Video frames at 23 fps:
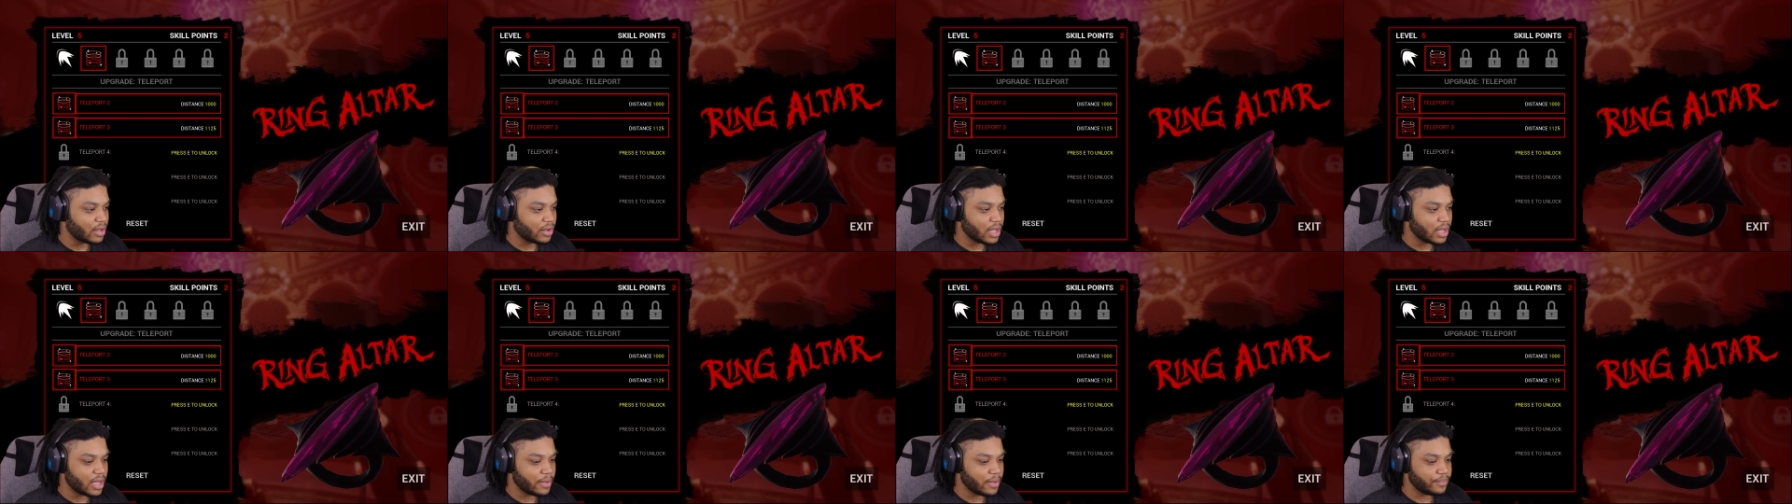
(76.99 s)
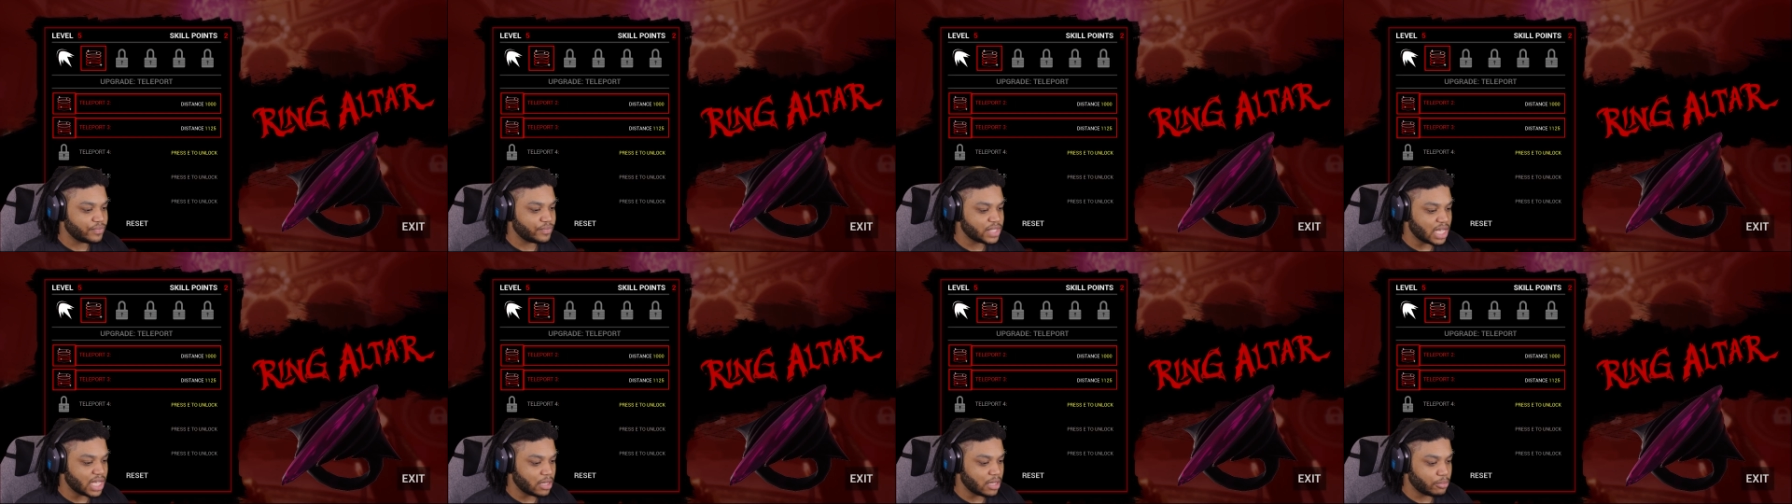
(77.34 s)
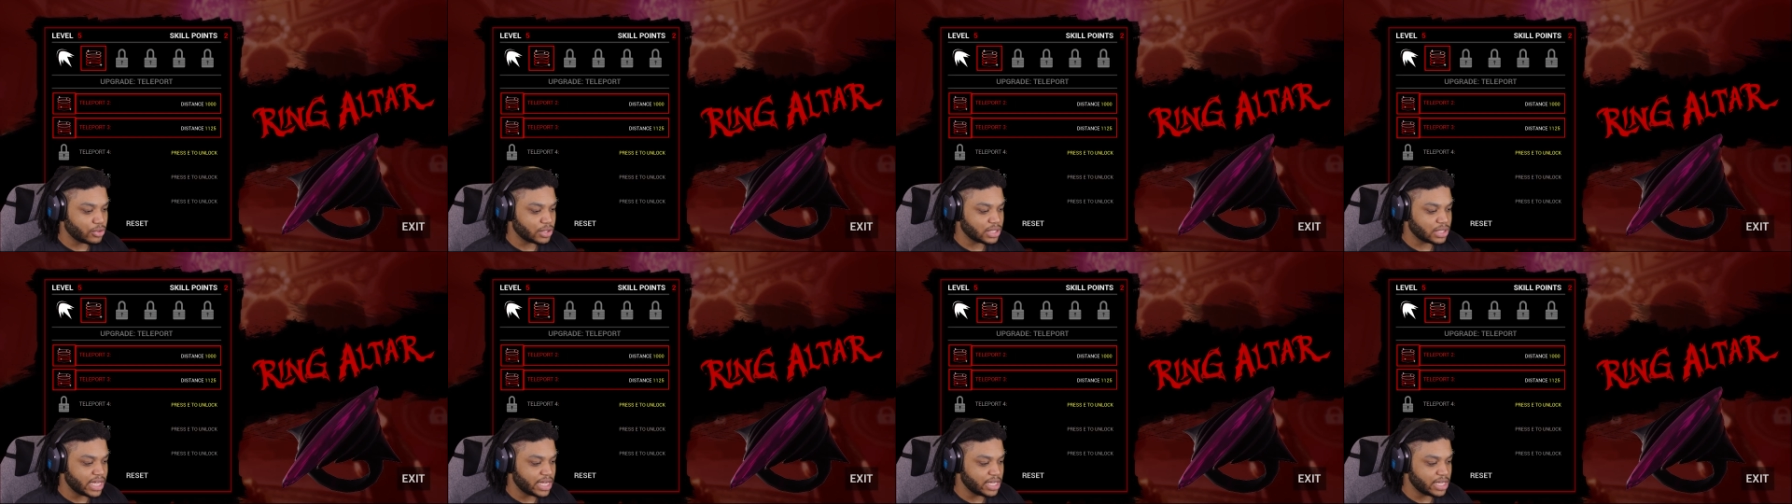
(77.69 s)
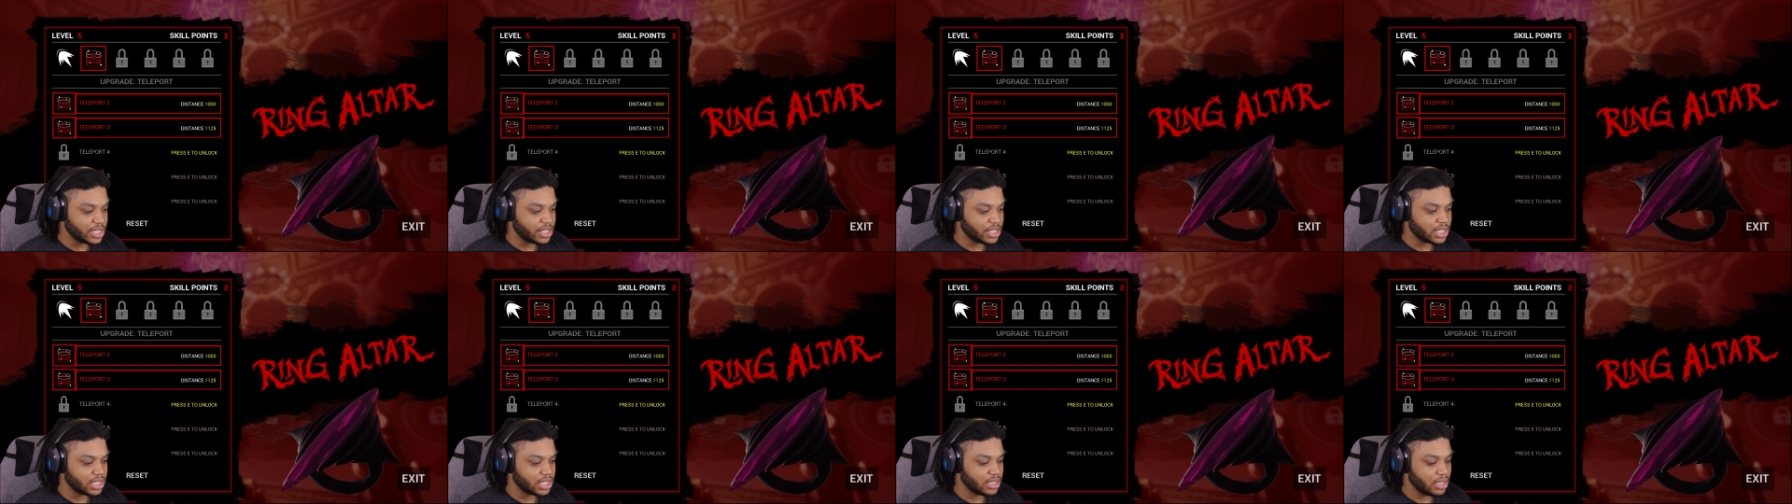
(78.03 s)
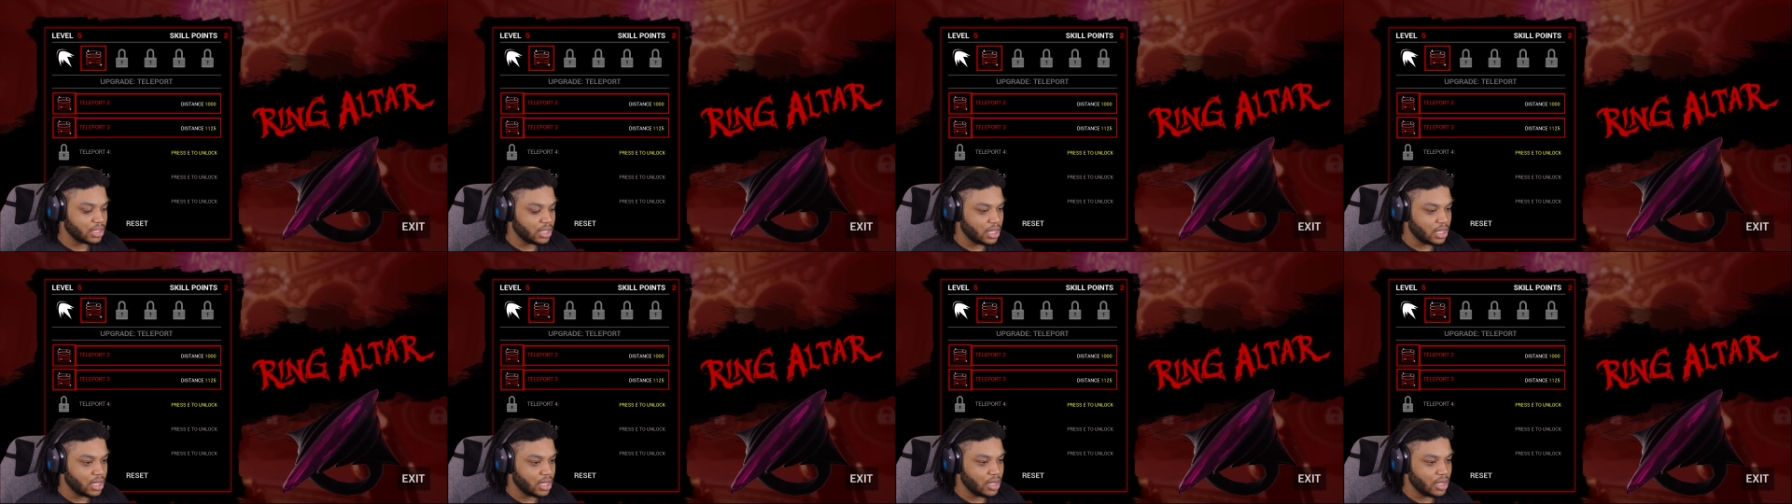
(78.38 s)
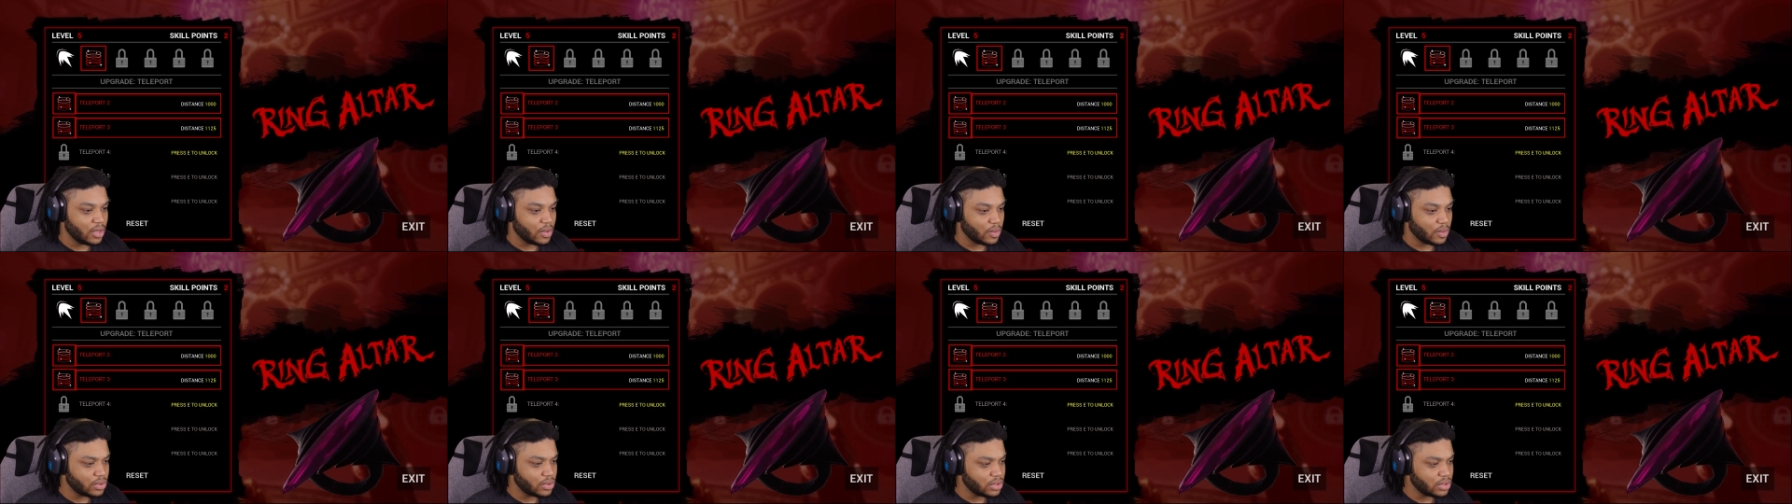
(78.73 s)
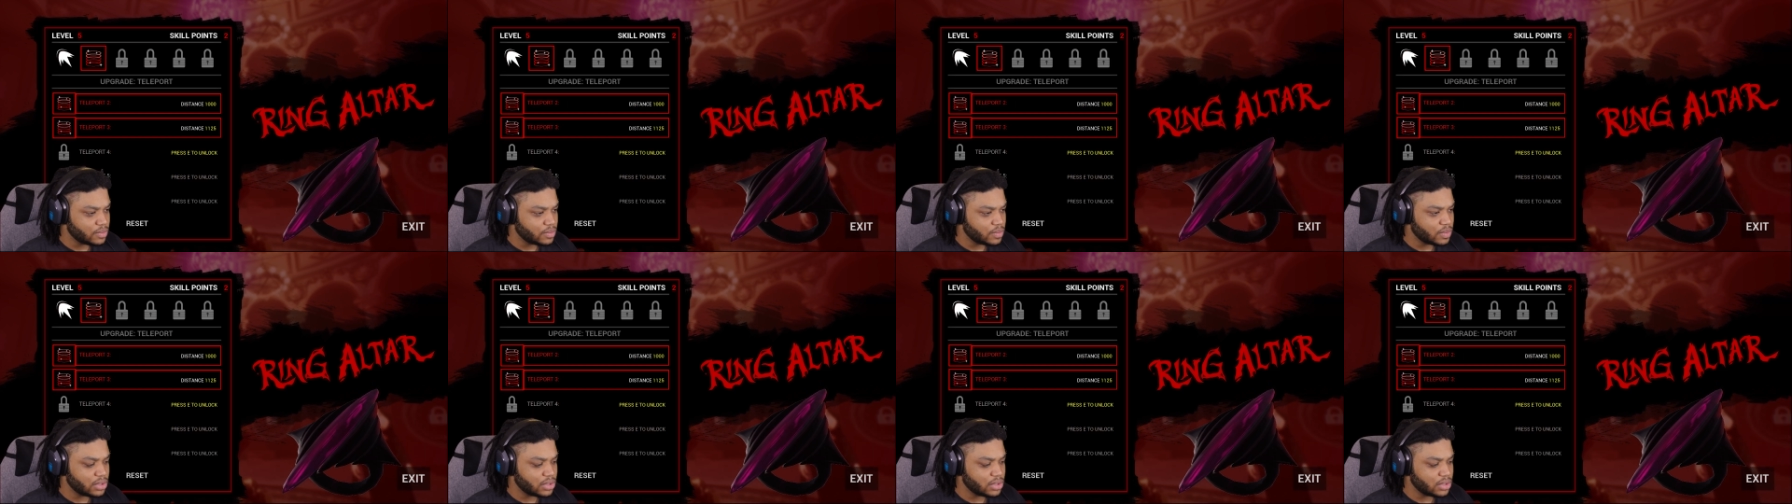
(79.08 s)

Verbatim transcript: Okay, teleportation we'll